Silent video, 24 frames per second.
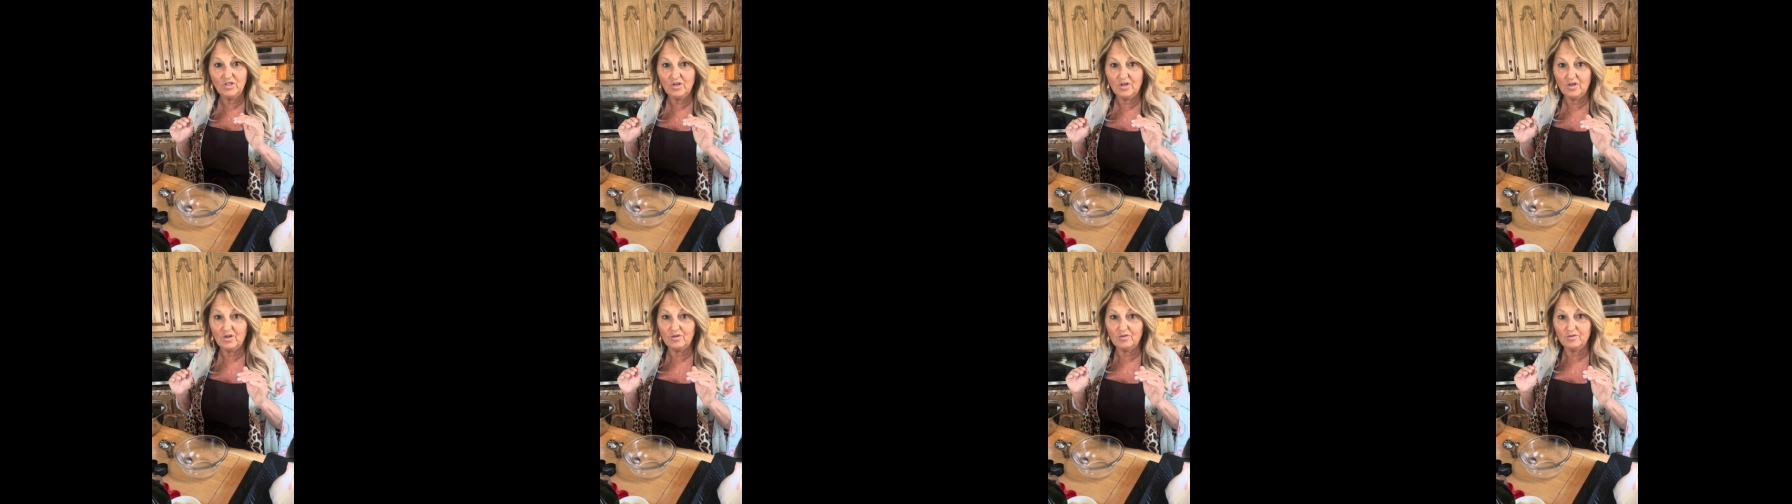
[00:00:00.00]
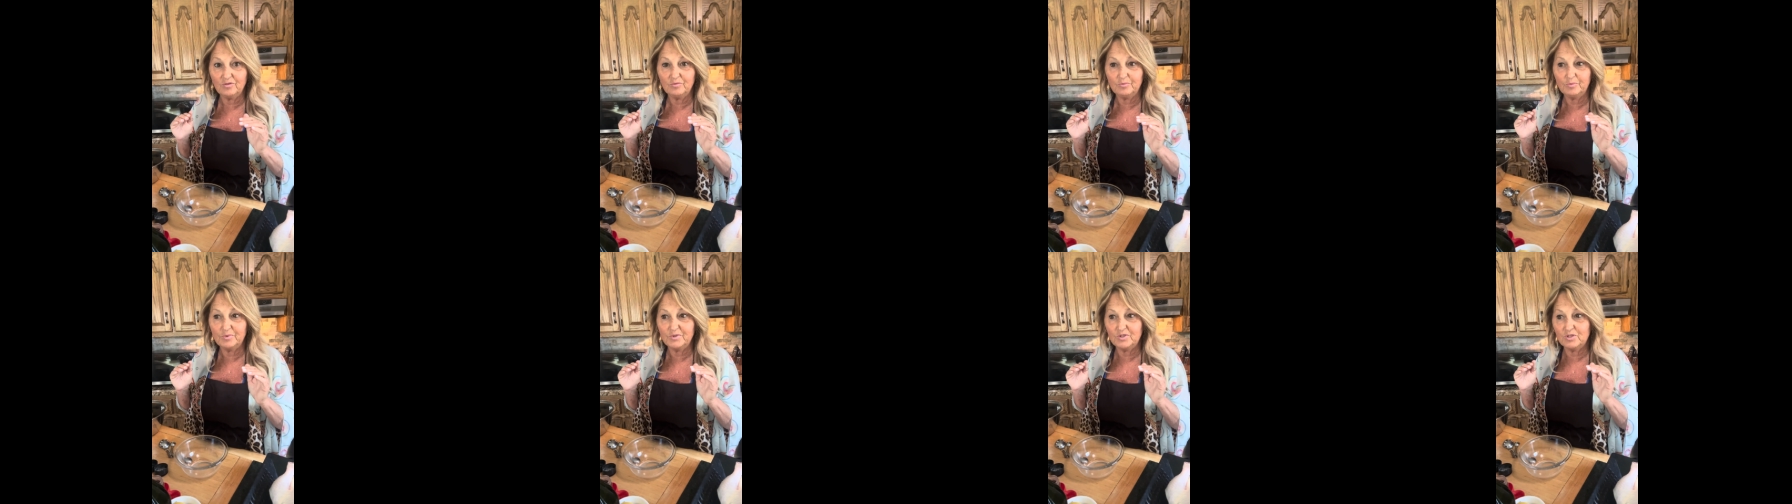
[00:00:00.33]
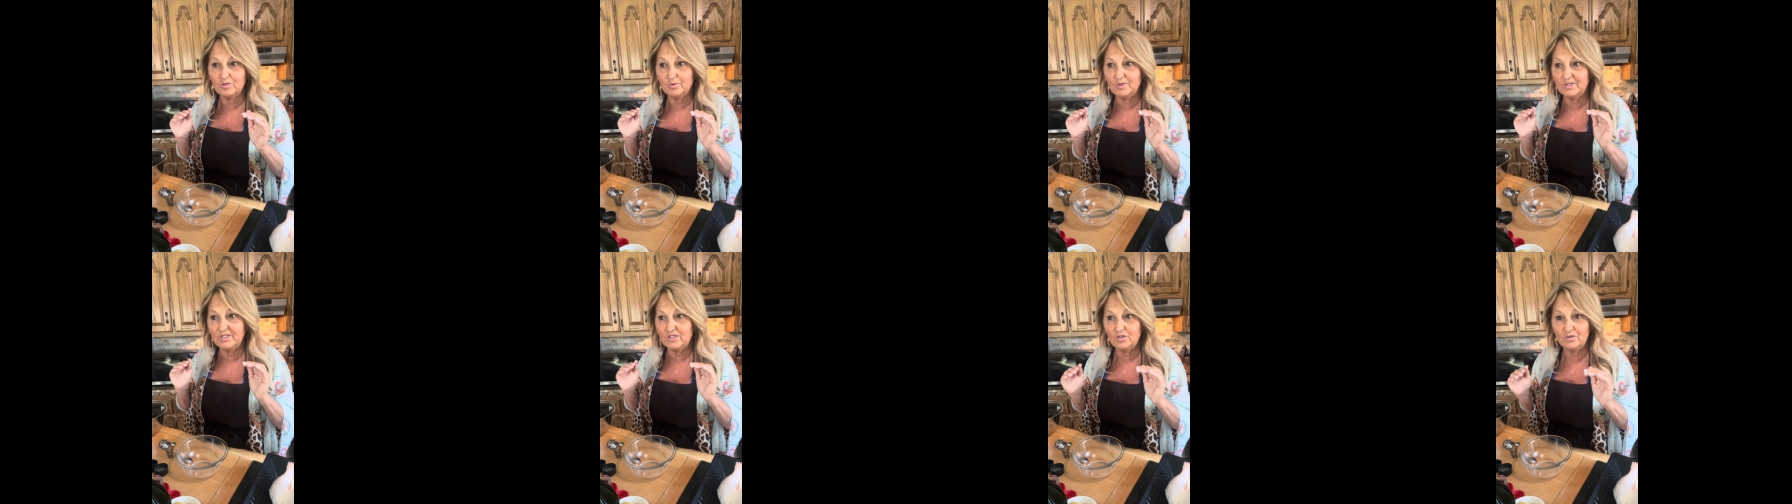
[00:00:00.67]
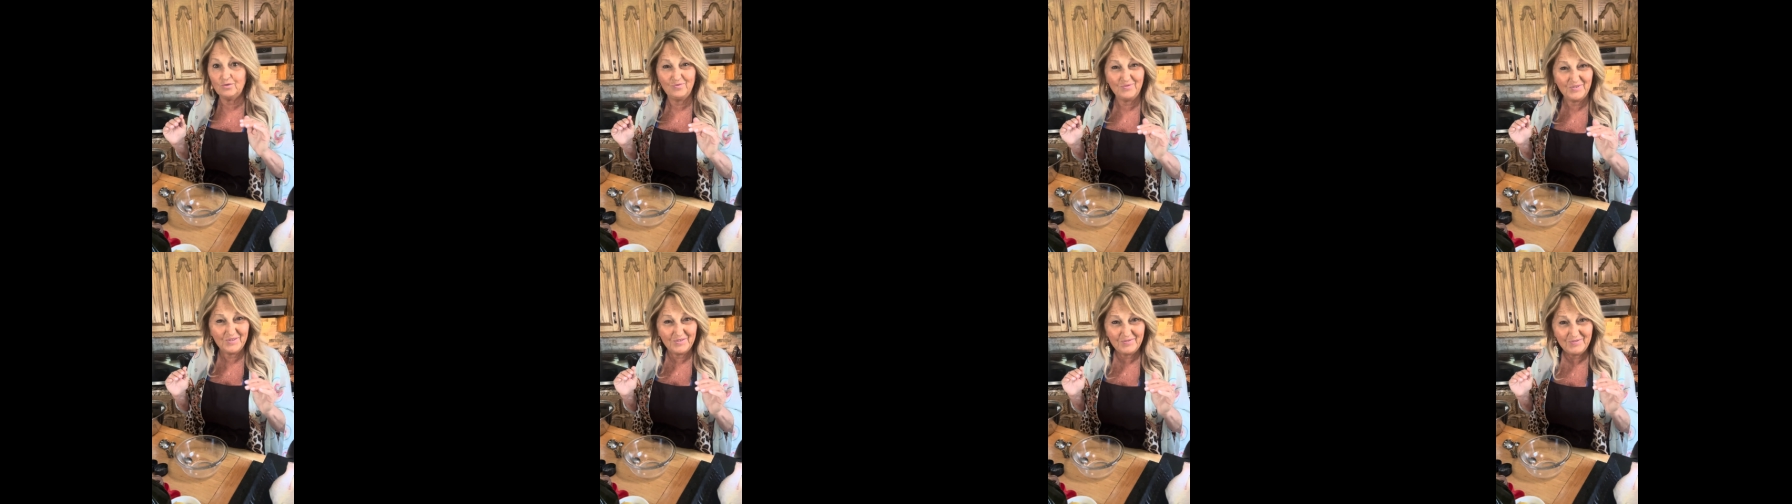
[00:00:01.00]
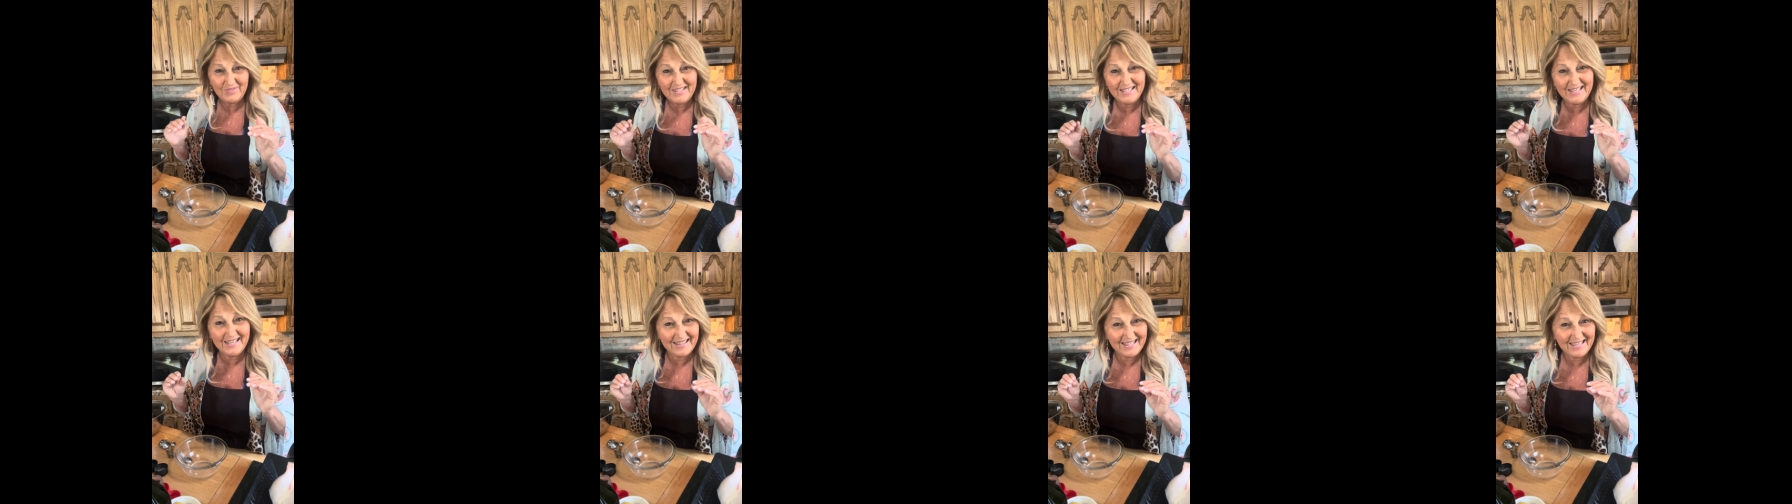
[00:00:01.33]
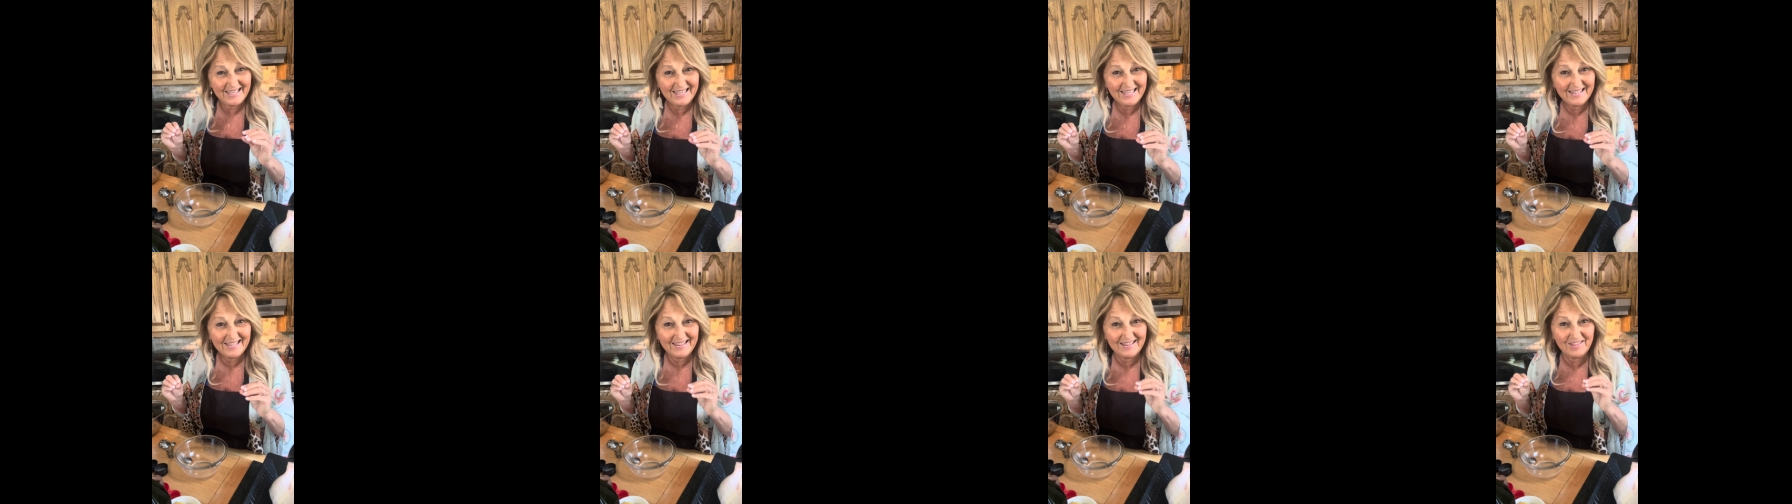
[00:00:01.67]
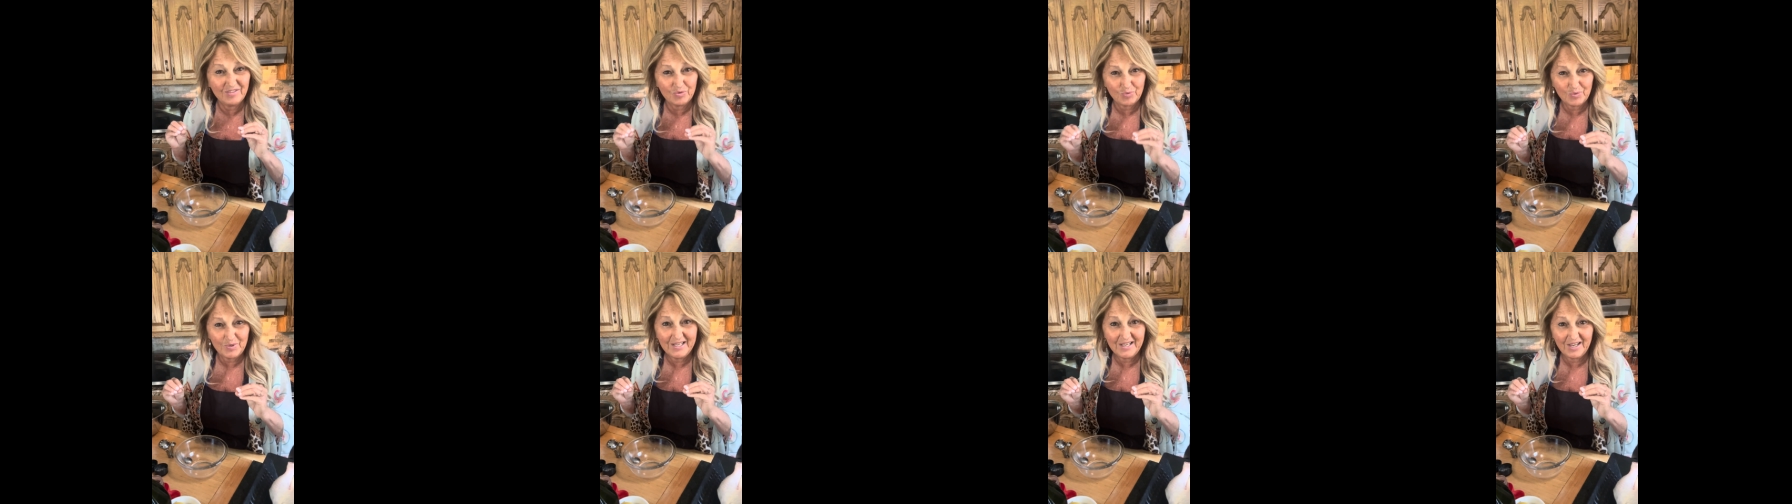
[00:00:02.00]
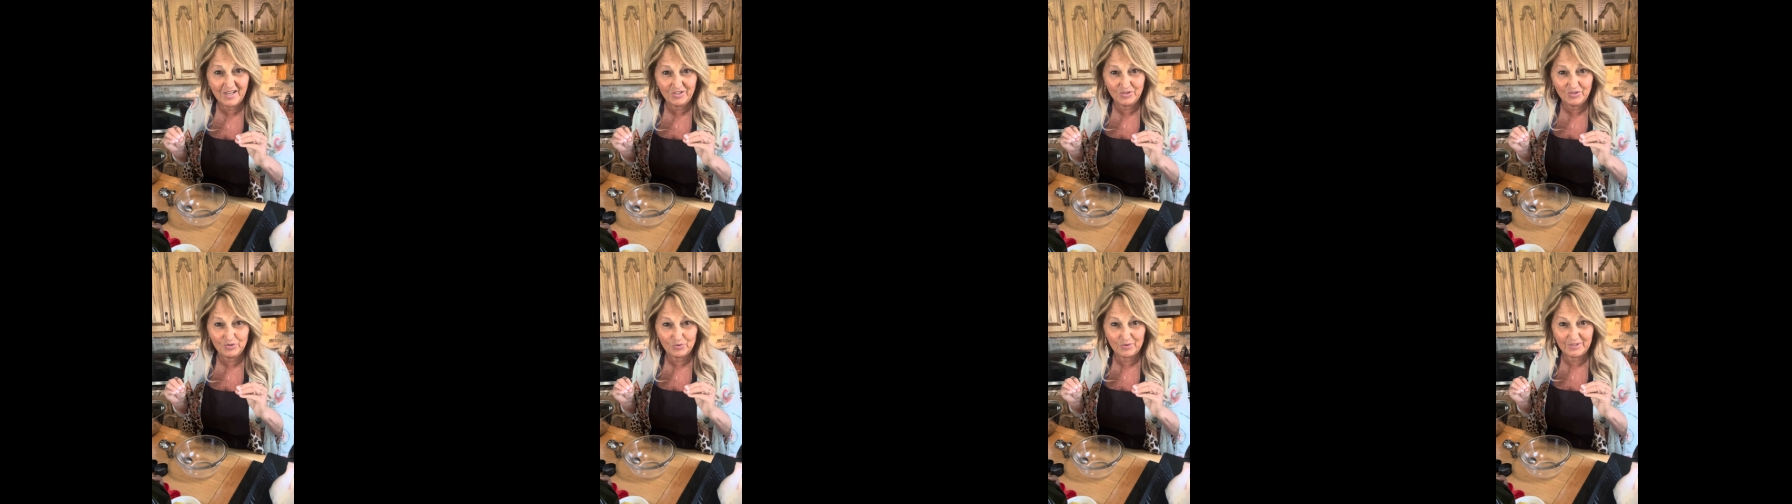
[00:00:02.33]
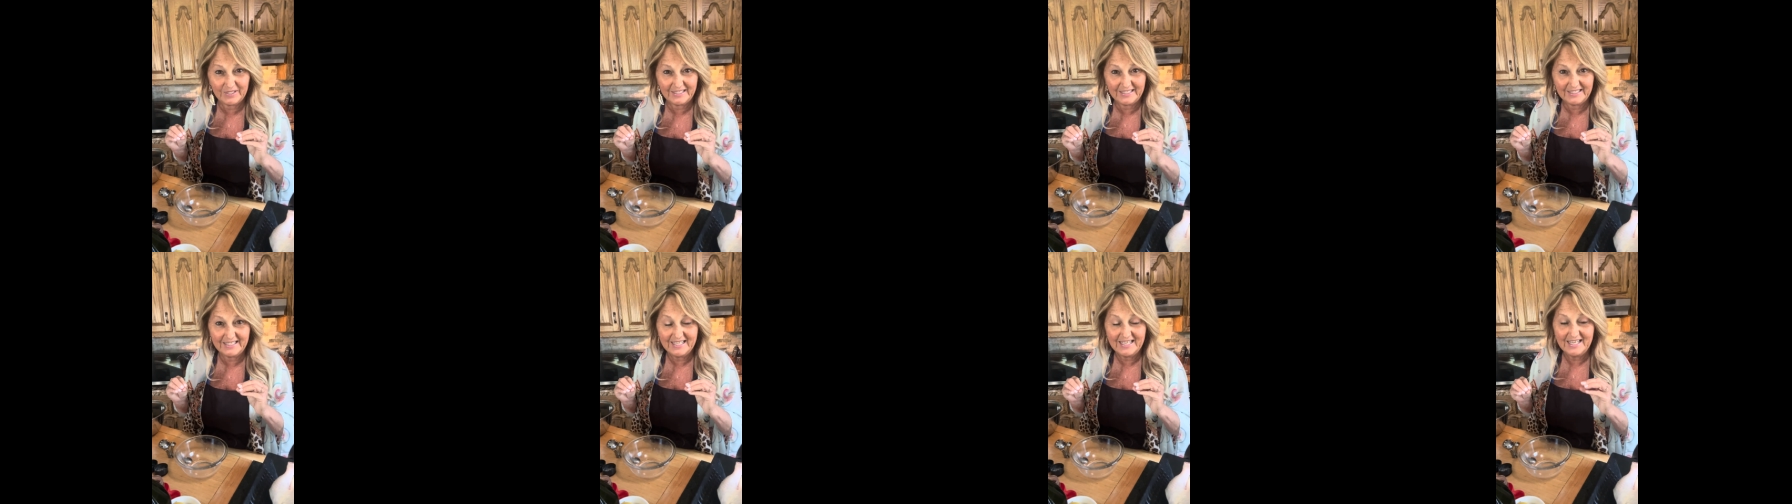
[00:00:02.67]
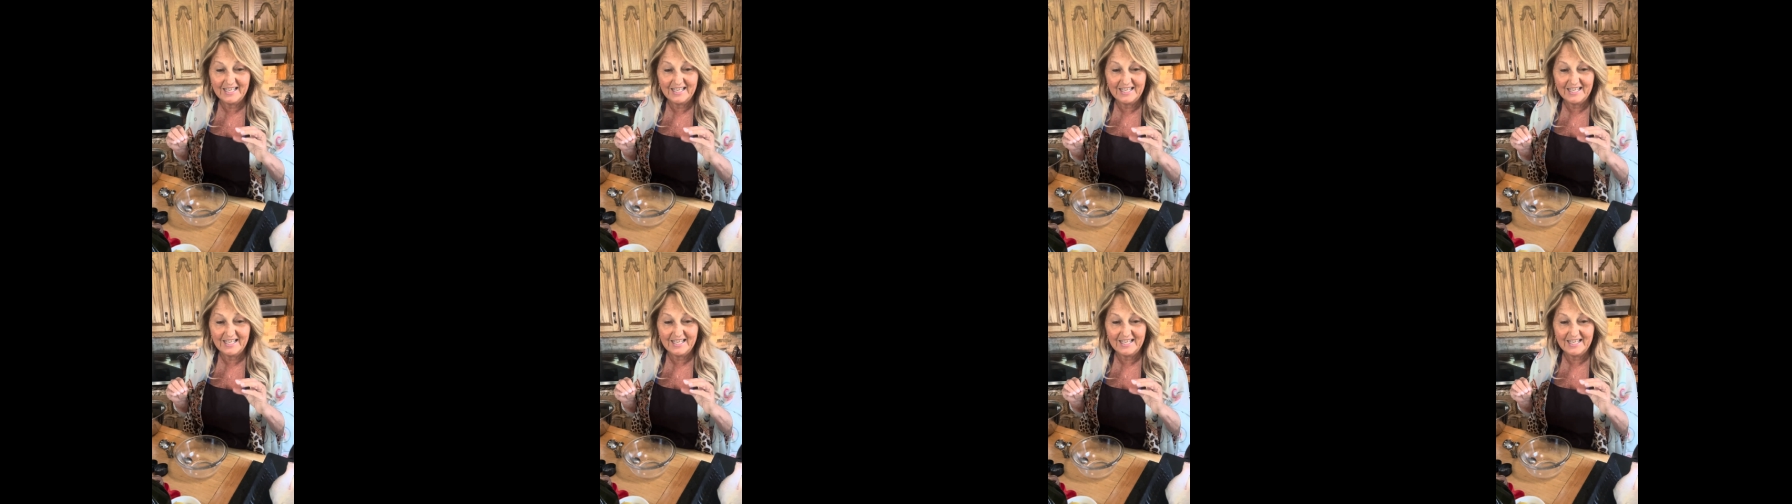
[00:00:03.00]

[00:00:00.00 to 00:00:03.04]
know, between 250, I think, and 300,